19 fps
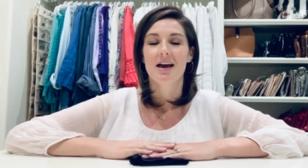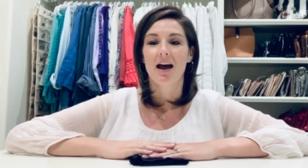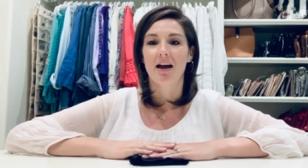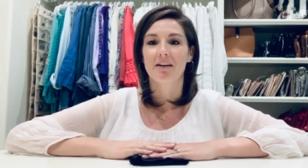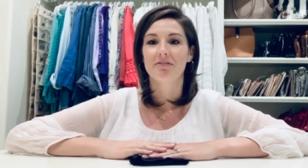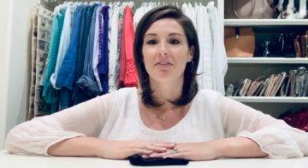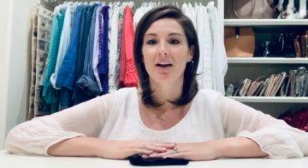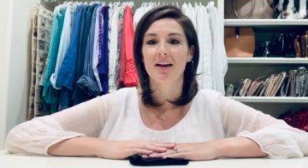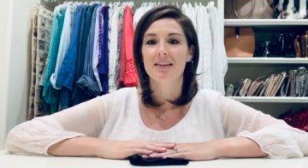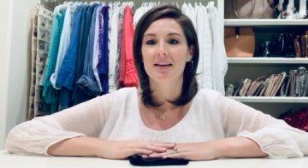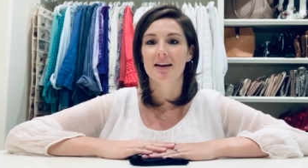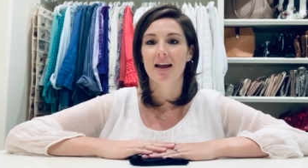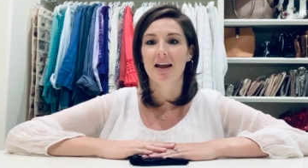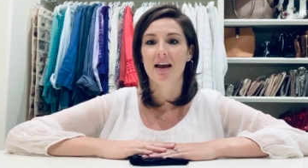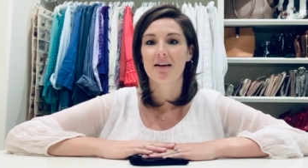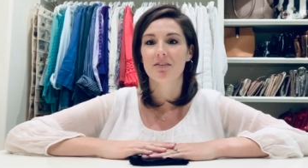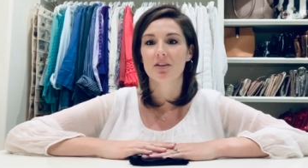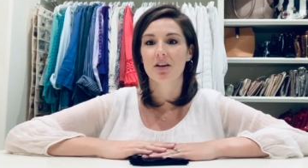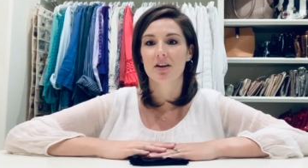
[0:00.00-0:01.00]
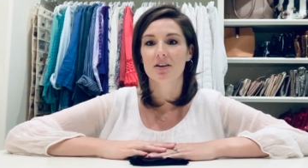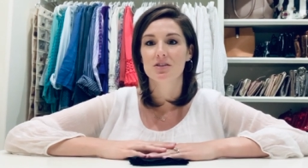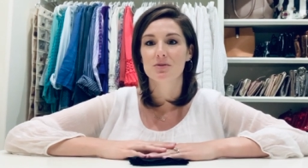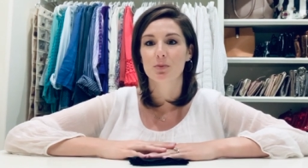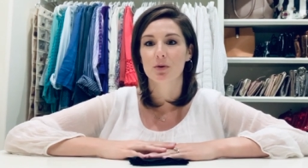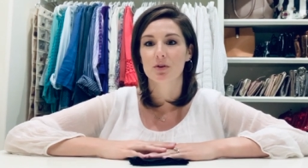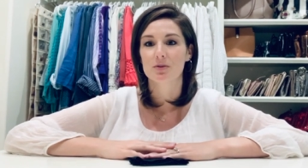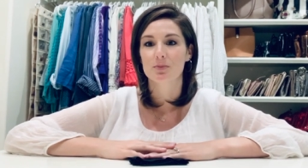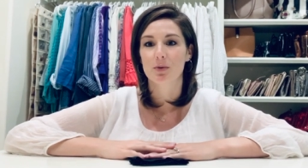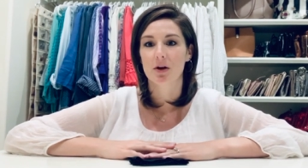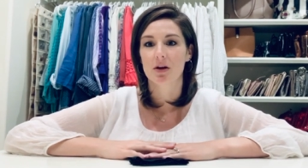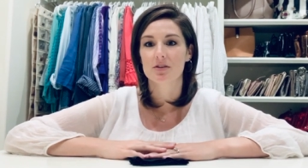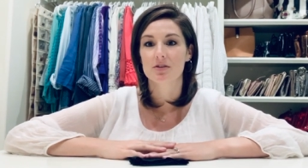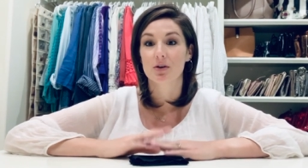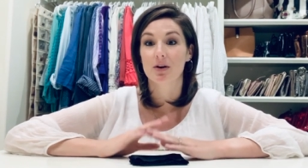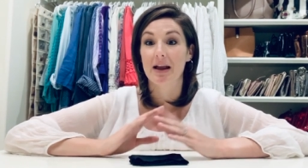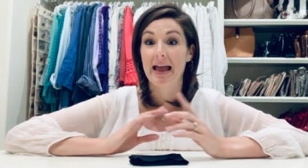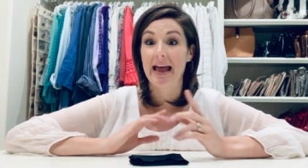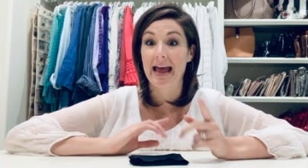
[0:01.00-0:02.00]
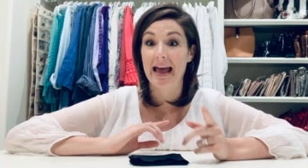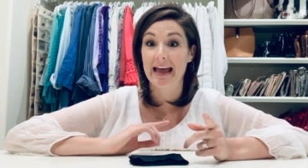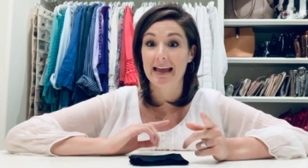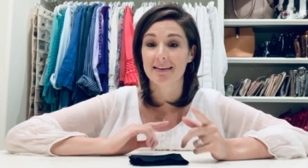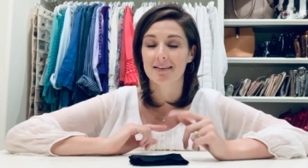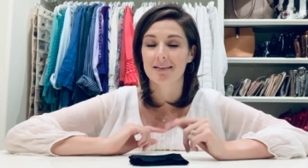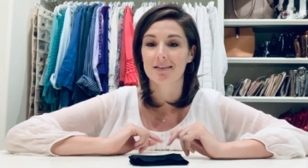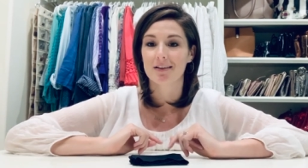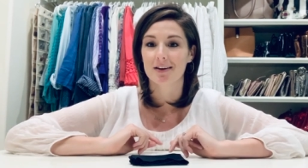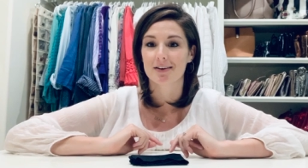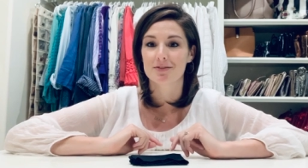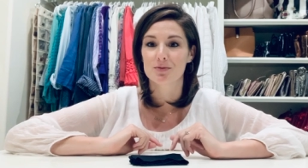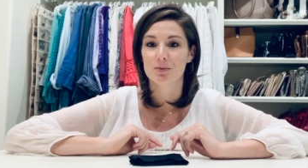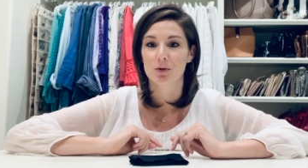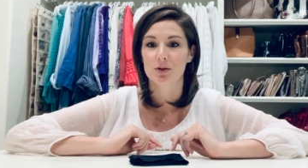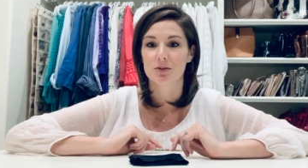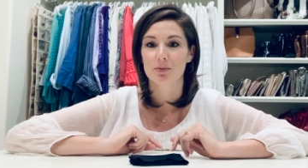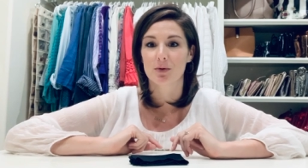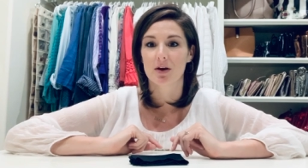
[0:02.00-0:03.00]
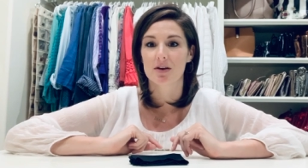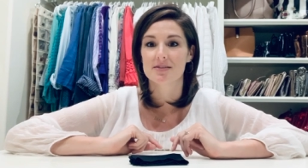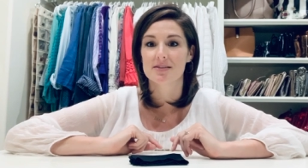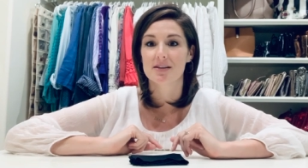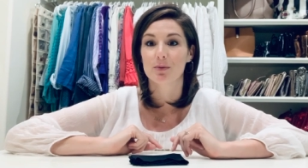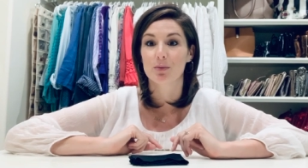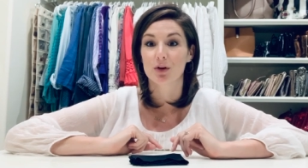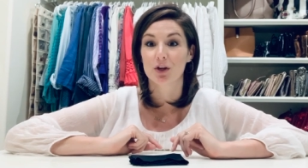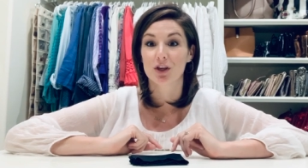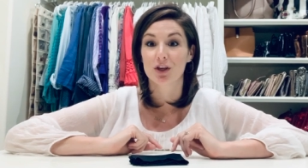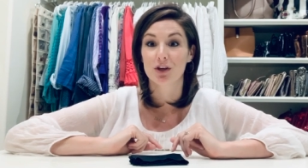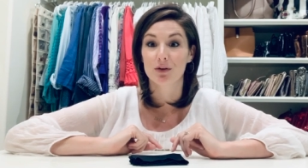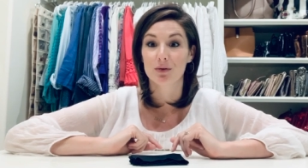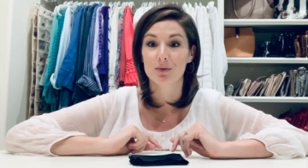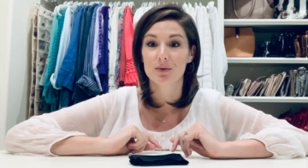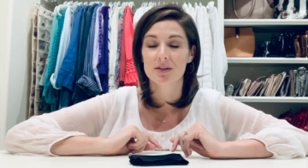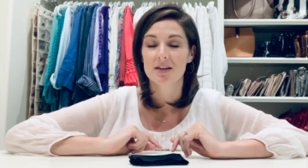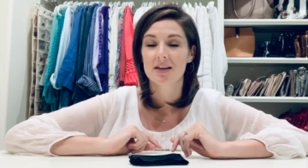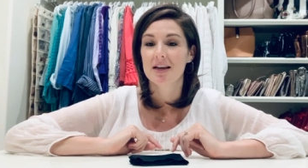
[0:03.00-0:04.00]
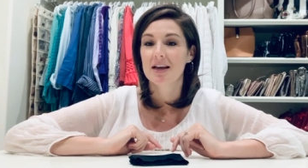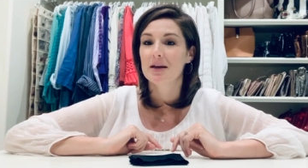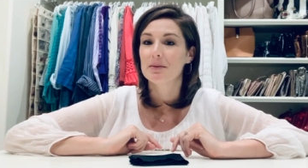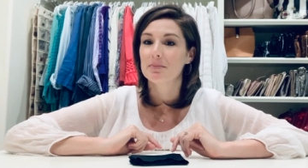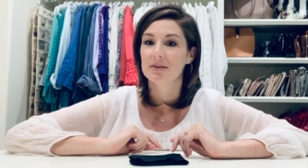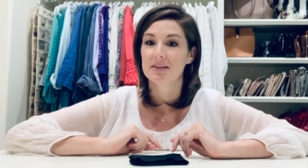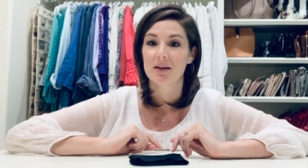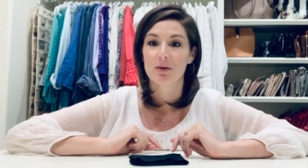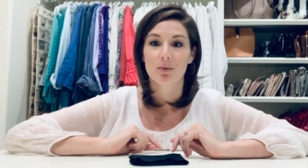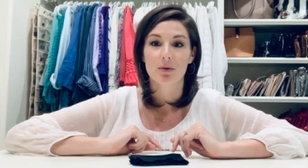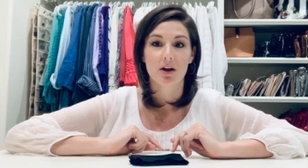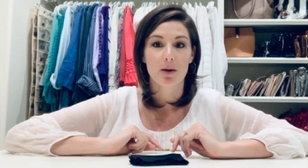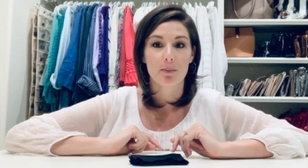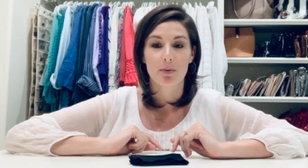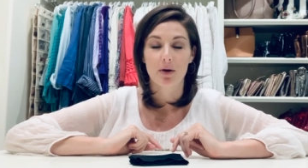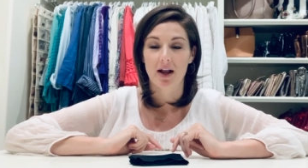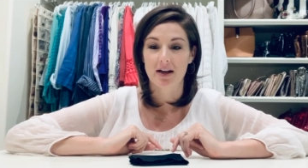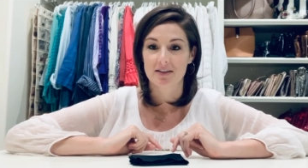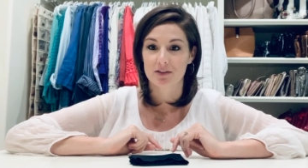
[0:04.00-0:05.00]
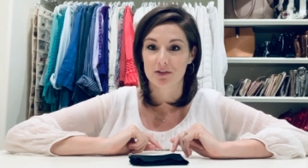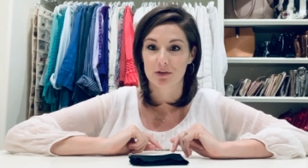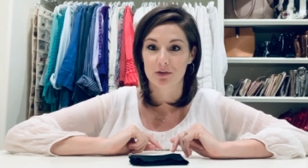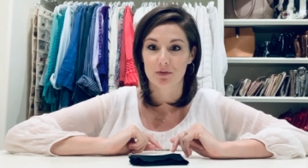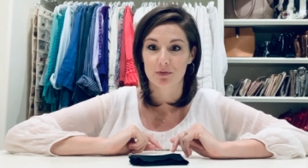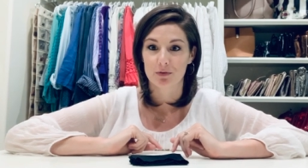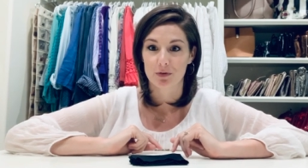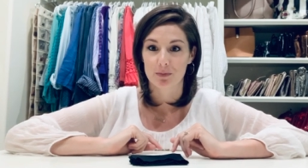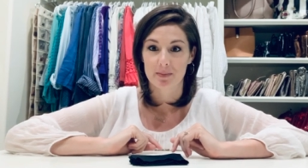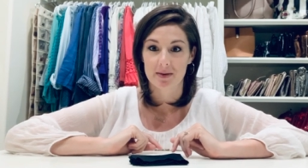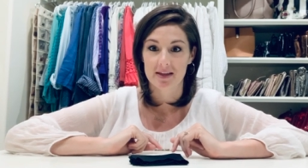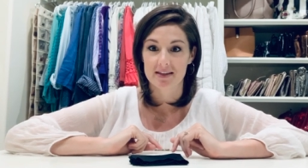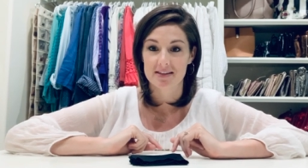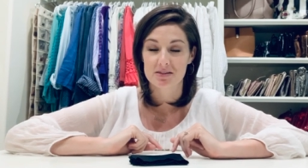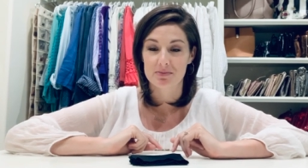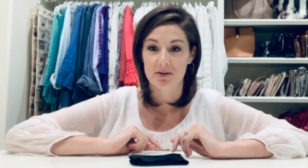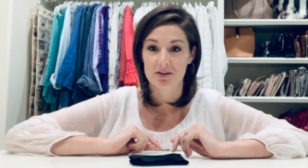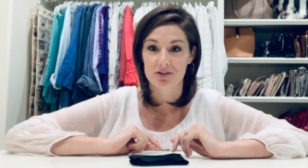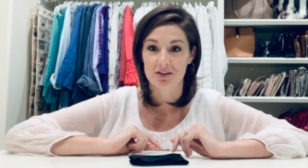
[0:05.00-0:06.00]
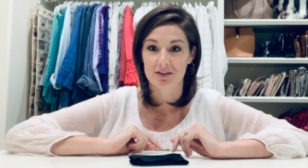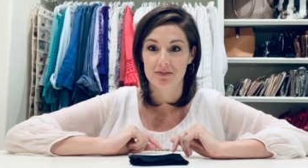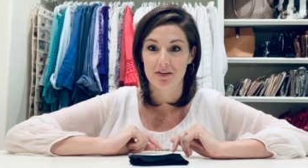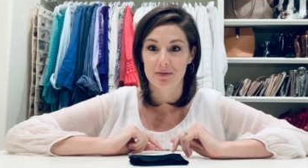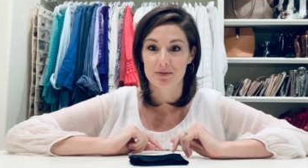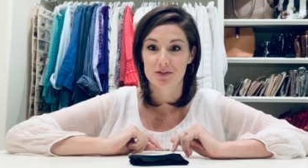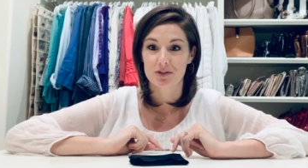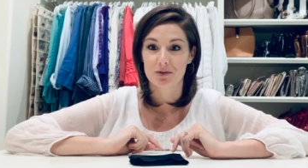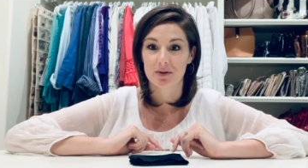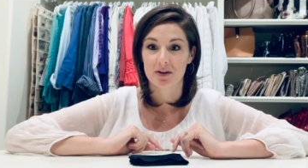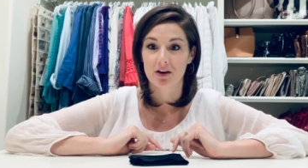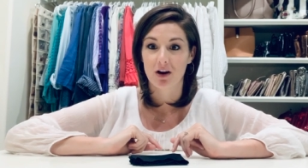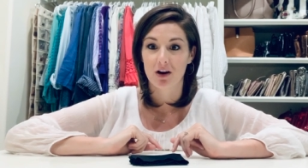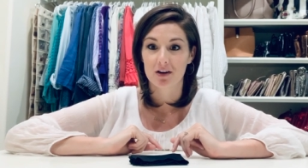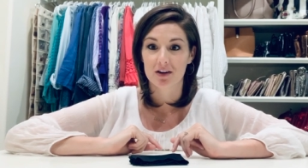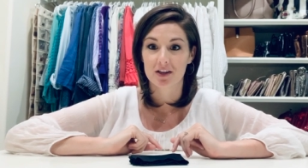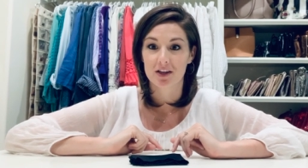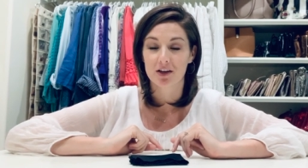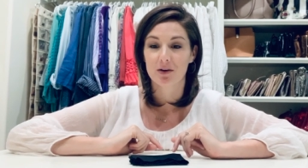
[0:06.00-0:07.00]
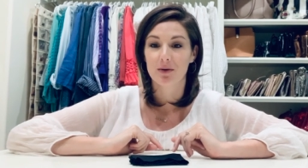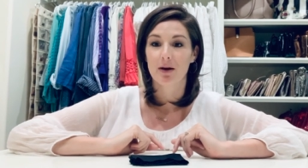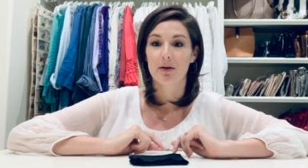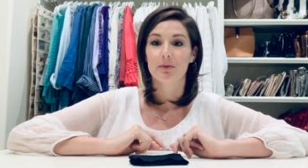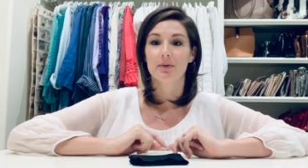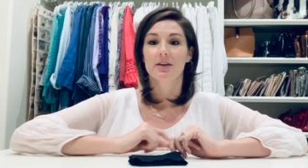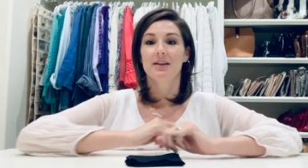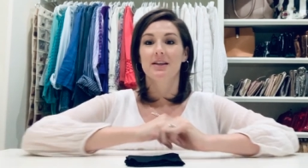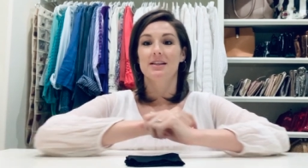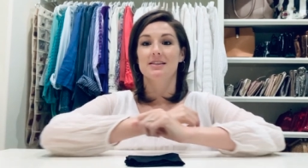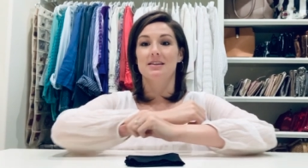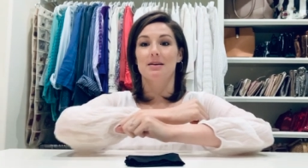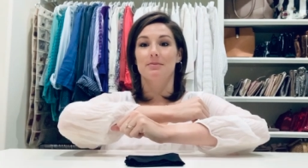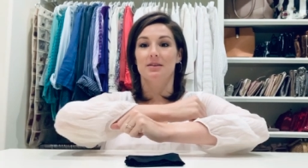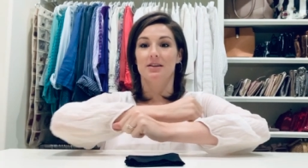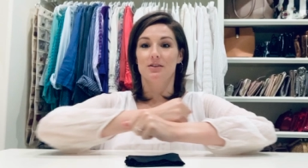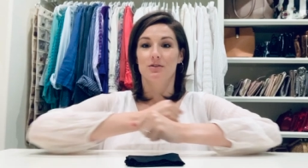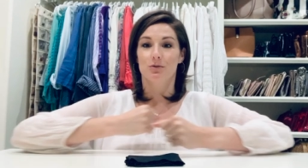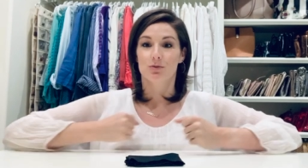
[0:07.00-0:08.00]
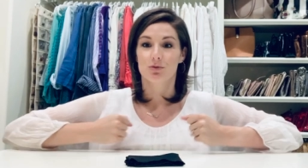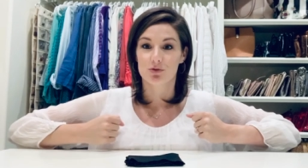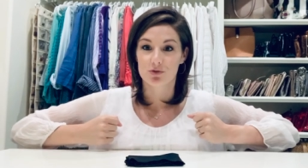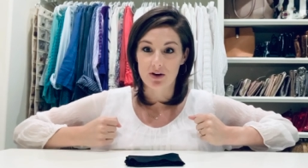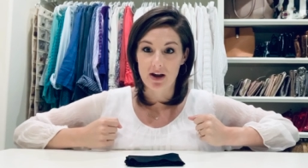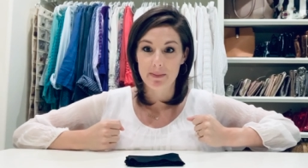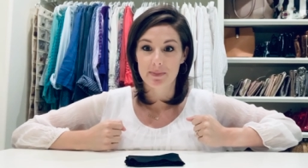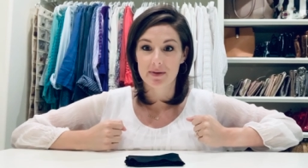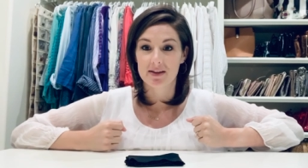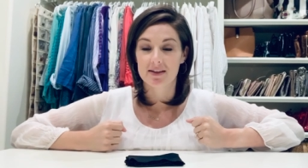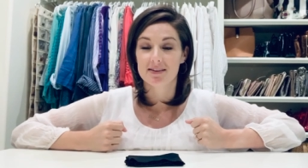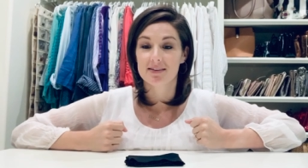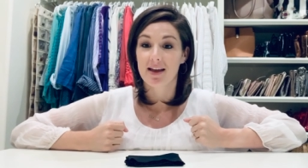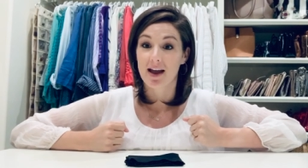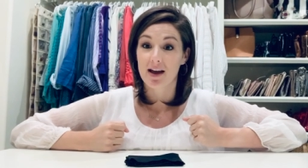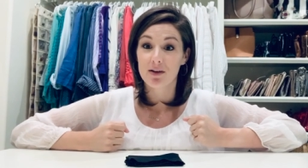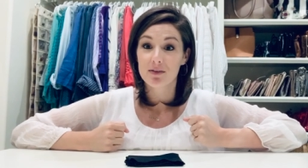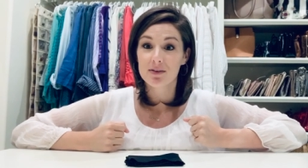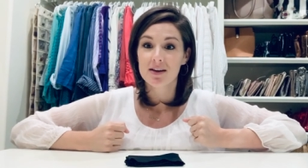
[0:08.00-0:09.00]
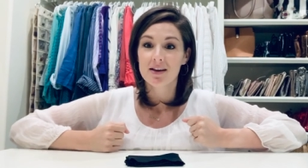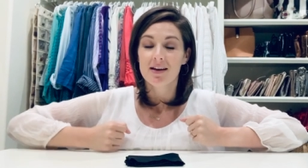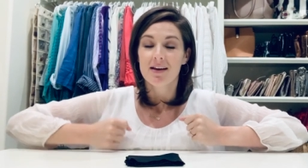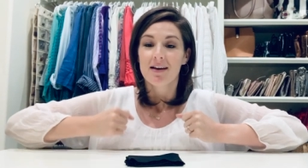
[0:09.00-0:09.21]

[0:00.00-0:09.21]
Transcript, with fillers: I find that I have a lot of sports bras or had a lot of sports bras that were cute but they were not practical for me, especially if I was doing cardio. I really need something to strap it down.